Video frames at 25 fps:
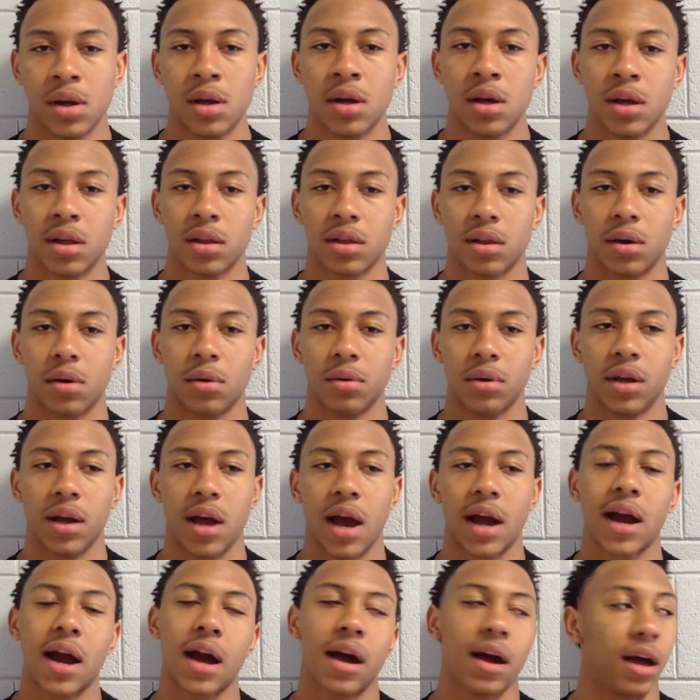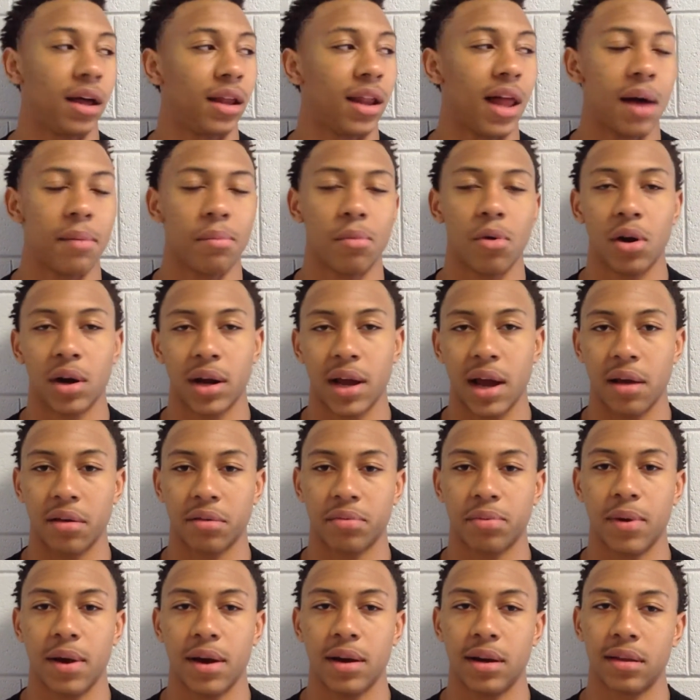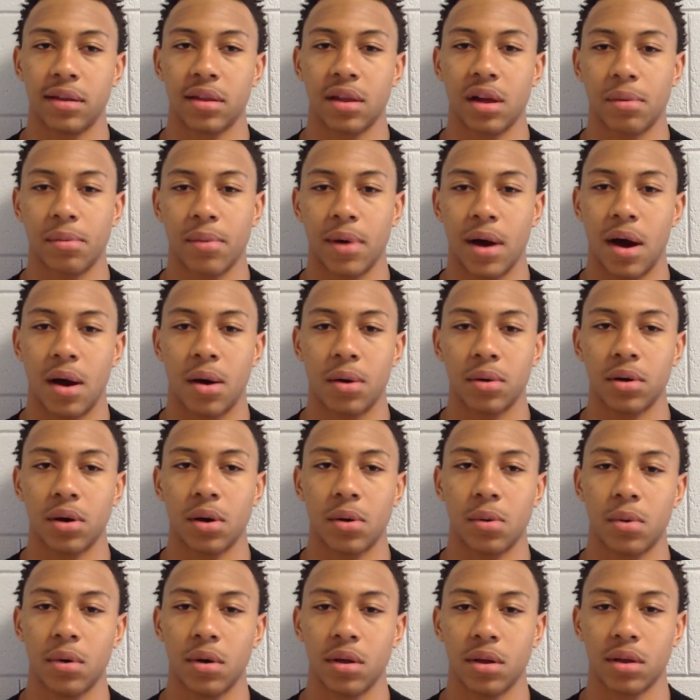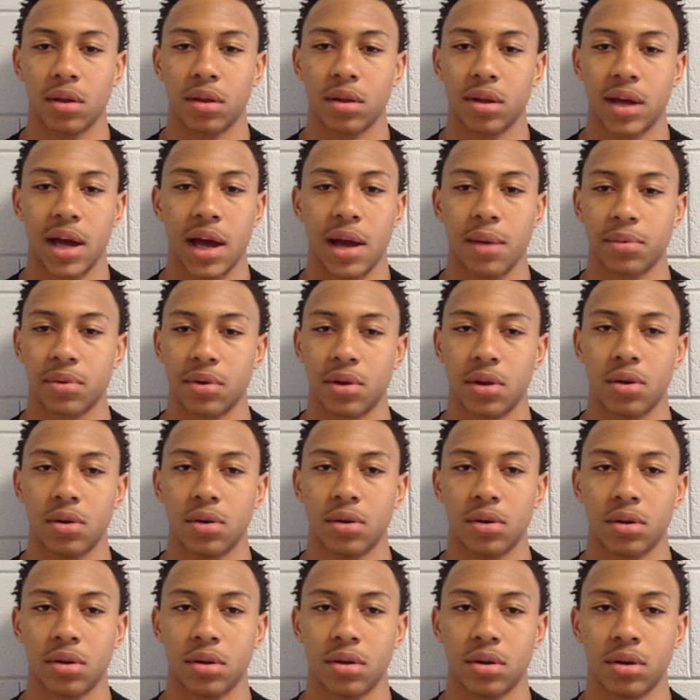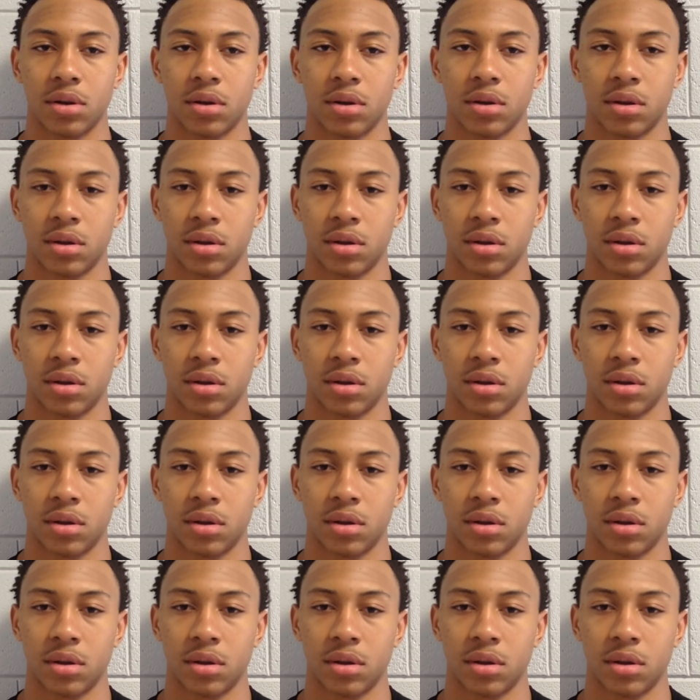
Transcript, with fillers: Okay. So then I got a lot more camps planned this summer. I don't know what camps though.